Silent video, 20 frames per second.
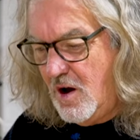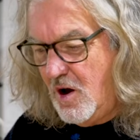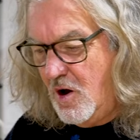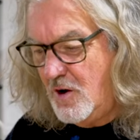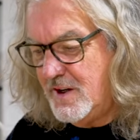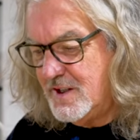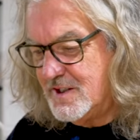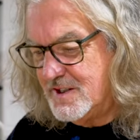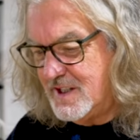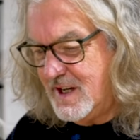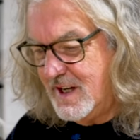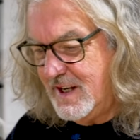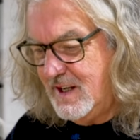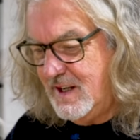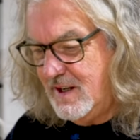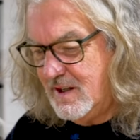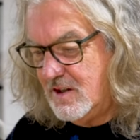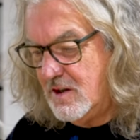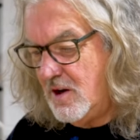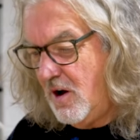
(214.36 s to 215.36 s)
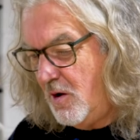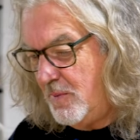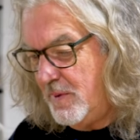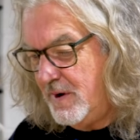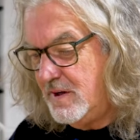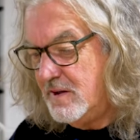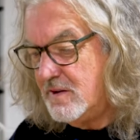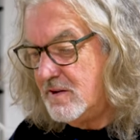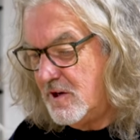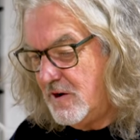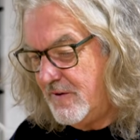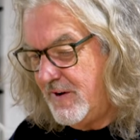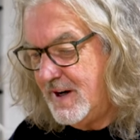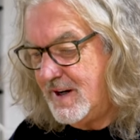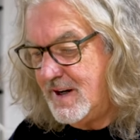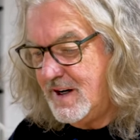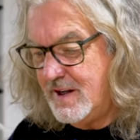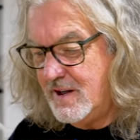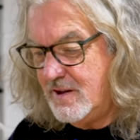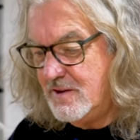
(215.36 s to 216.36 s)
Honestly, comma,
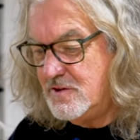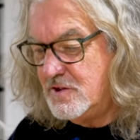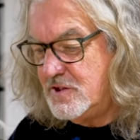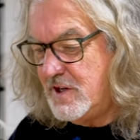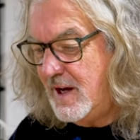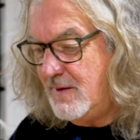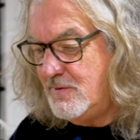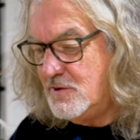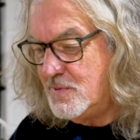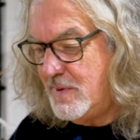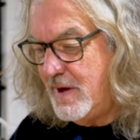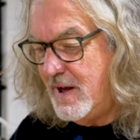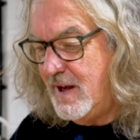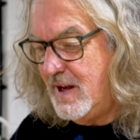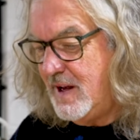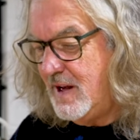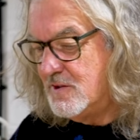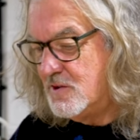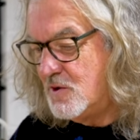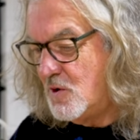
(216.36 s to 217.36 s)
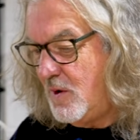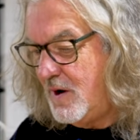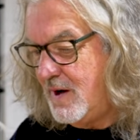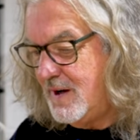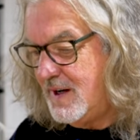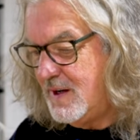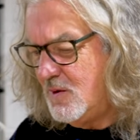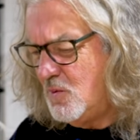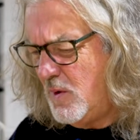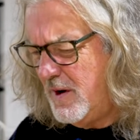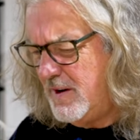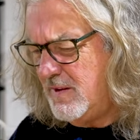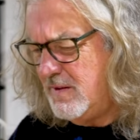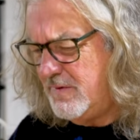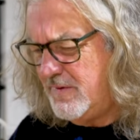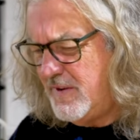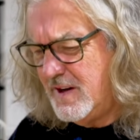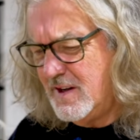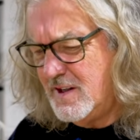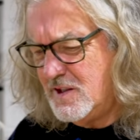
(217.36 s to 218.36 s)
correctly used, James May is quietly one of the
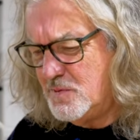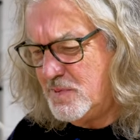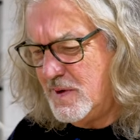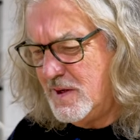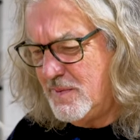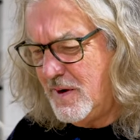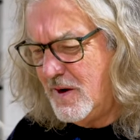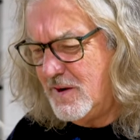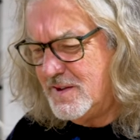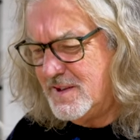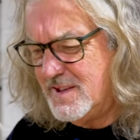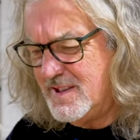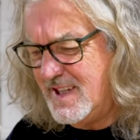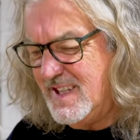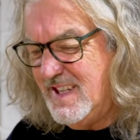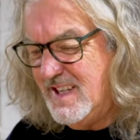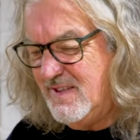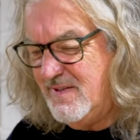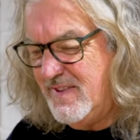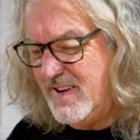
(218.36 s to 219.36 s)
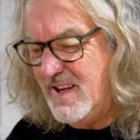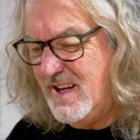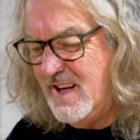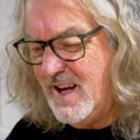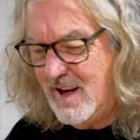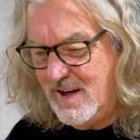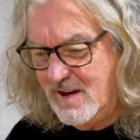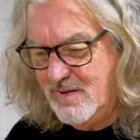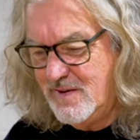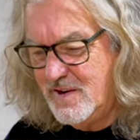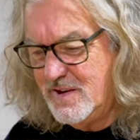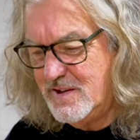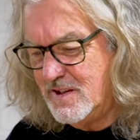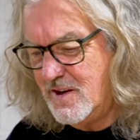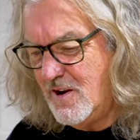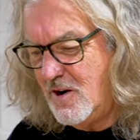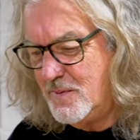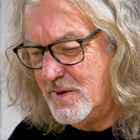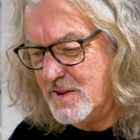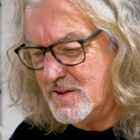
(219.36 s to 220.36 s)
funniest people on TV in inverted
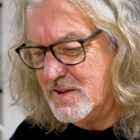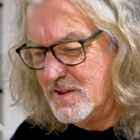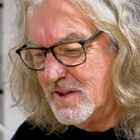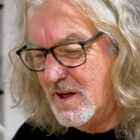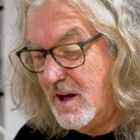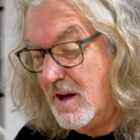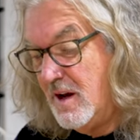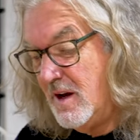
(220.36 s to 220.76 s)
commas.